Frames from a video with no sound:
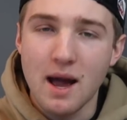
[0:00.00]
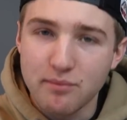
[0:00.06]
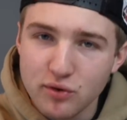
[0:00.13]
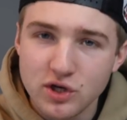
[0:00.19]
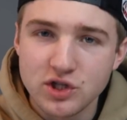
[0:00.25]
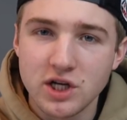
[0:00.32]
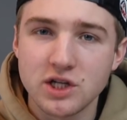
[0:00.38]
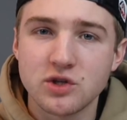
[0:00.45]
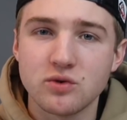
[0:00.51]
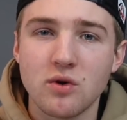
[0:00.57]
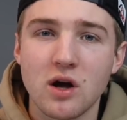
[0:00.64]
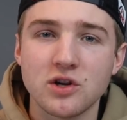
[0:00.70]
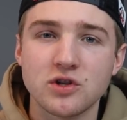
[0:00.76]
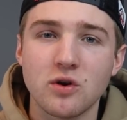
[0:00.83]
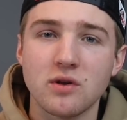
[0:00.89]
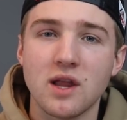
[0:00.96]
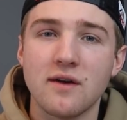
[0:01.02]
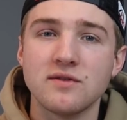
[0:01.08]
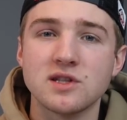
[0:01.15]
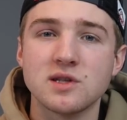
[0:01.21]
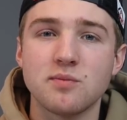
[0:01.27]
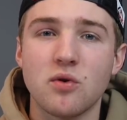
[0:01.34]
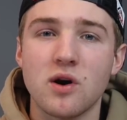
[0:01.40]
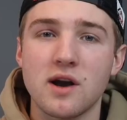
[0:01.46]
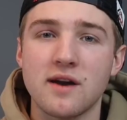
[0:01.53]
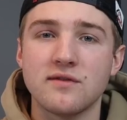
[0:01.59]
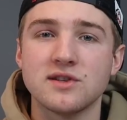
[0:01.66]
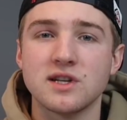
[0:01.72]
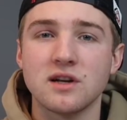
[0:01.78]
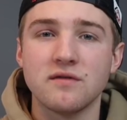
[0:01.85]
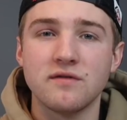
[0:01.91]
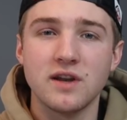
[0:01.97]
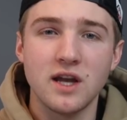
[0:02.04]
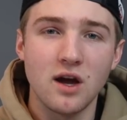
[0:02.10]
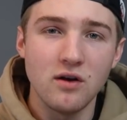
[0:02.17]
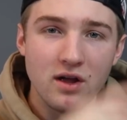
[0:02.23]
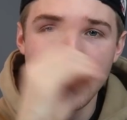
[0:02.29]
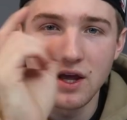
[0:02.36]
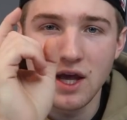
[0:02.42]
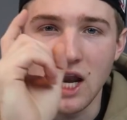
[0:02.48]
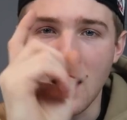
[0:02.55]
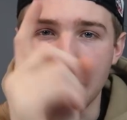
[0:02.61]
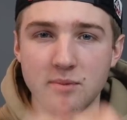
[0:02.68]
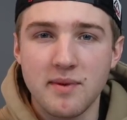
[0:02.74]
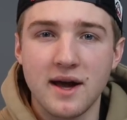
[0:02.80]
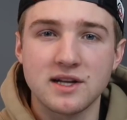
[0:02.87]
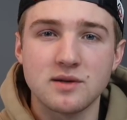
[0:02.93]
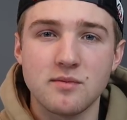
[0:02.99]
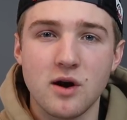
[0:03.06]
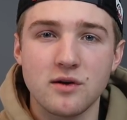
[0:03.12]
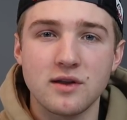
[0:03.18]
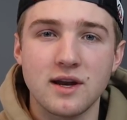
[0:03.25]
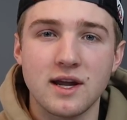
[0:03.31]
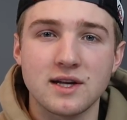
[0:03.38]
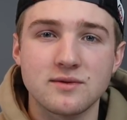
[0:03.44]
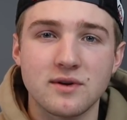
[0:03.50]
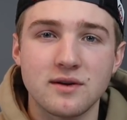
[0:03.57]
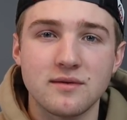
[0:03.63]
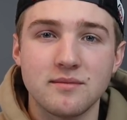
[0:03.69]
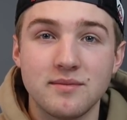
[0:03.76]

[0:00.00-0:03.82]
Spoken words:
I appreciate you all showing love and support on every single video, and I'll be back tomorrow with the next one.